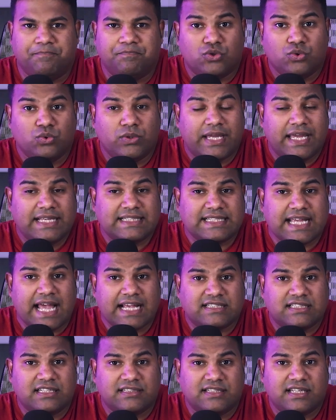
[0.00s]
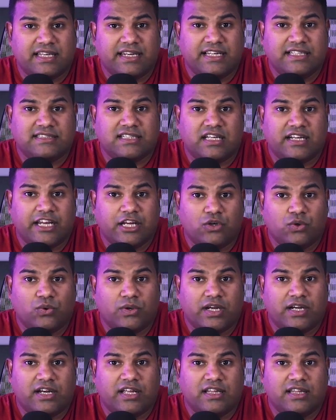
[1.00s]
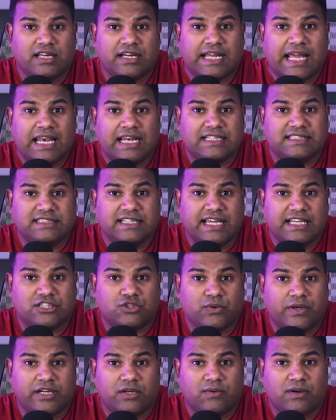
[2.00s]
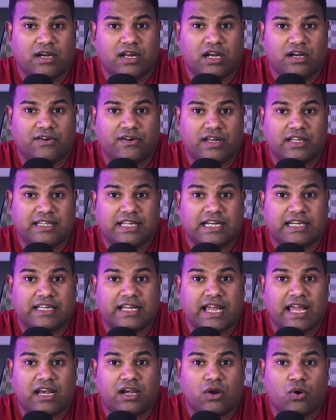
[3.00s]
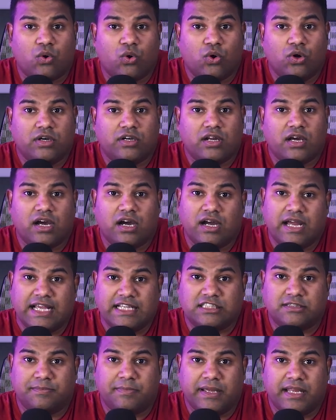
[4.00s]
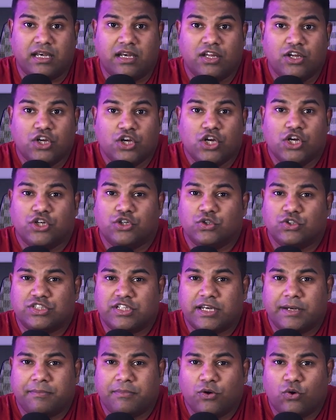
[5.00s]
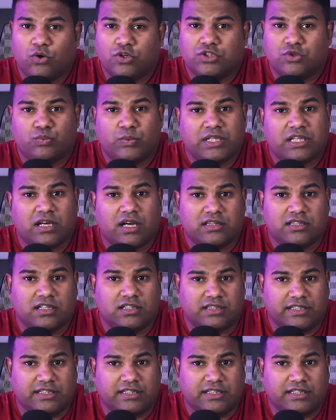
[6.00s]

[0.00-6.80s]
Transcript: Two case accessories are included in the Galaxy S21 Ultra that can hold a S Pen to script notes with other